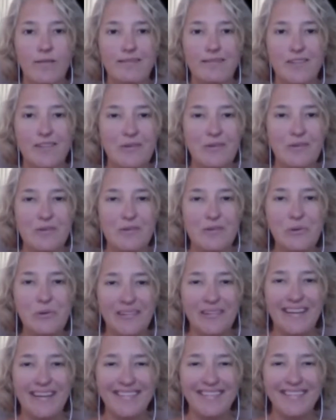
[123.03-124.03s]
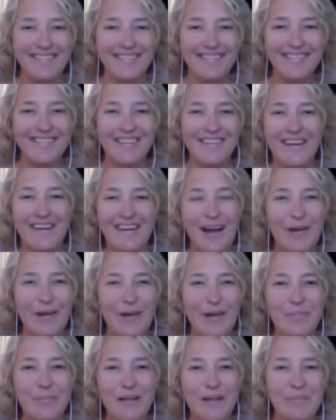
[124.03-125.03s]
Googling, how to
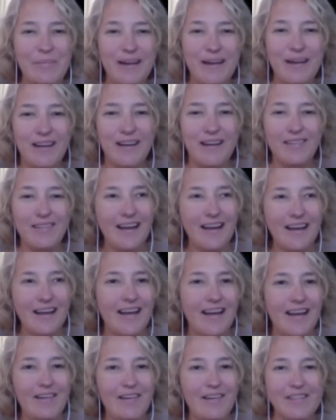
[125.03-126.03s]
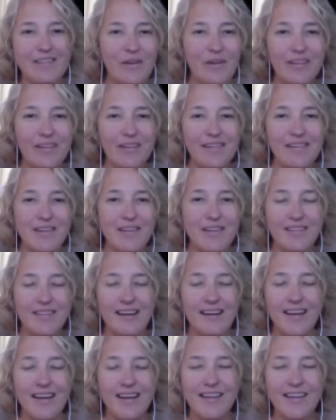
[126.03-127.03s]
make money online, how to sell things
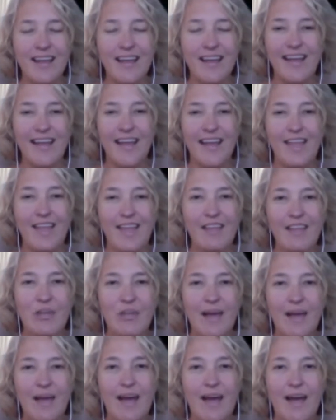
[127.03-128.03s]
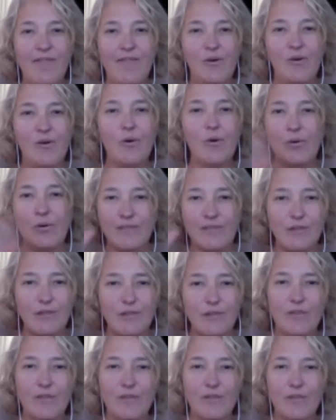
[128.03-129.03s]
online, and then you have a whole slew
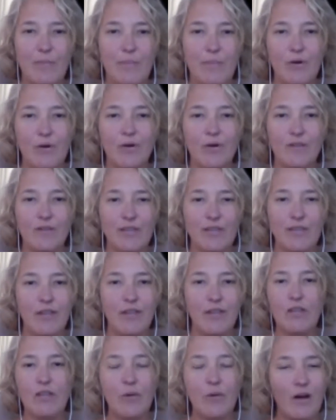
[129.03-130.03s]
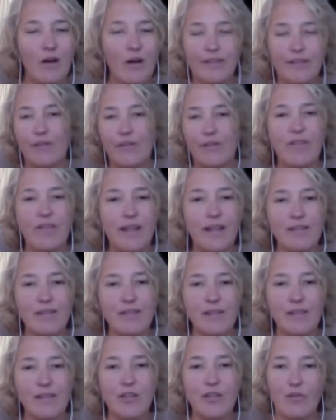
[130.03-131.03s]
of people telling you all different things,
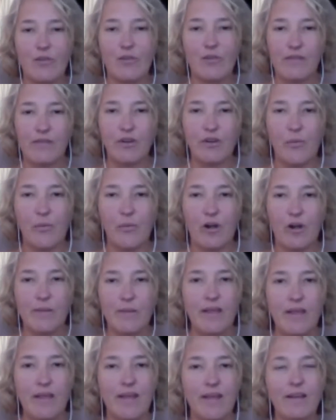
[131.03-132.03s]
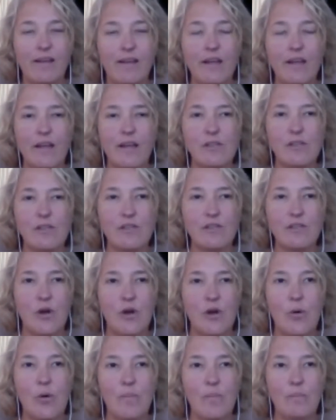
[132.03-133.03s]
and you don't even know where to begin.
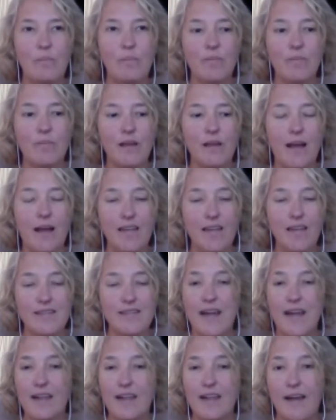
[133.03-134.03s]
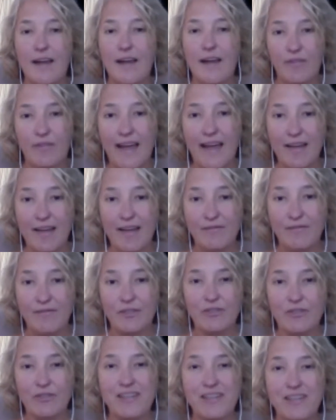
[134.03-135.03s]
So I decided after that
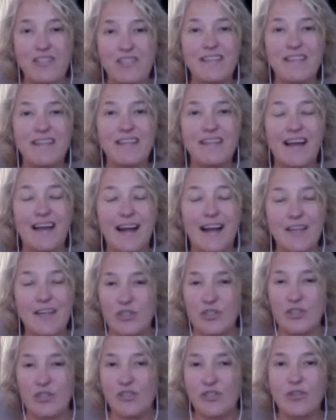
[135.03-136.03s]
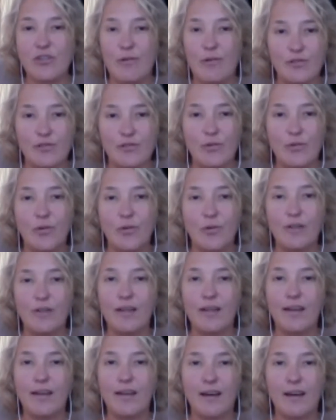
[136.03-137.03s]
frustration that I should just go to school.
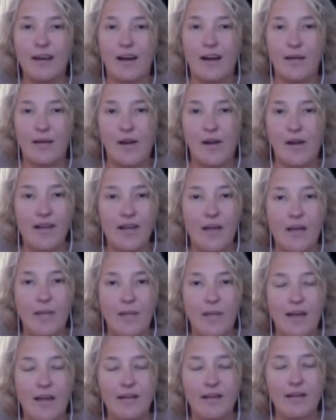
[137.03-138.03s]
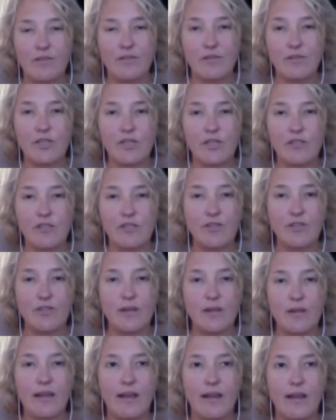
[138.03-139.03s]
I already had my associate's
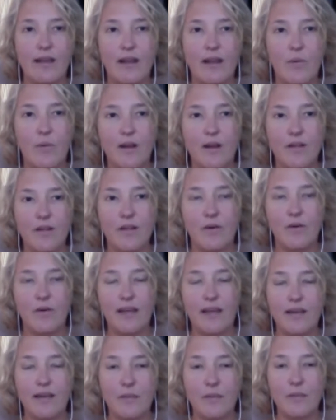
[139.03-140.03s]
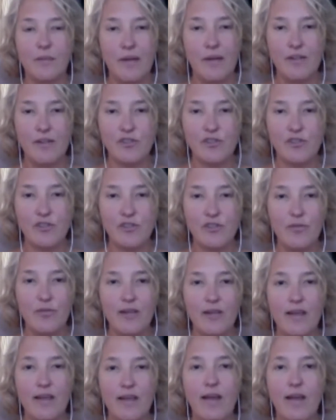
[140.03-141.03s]
degree, and I wanted to go ahead and get my bachelor's
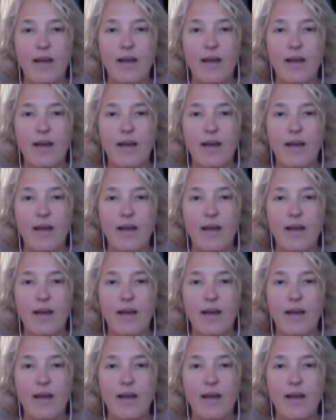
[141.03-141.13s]
degree.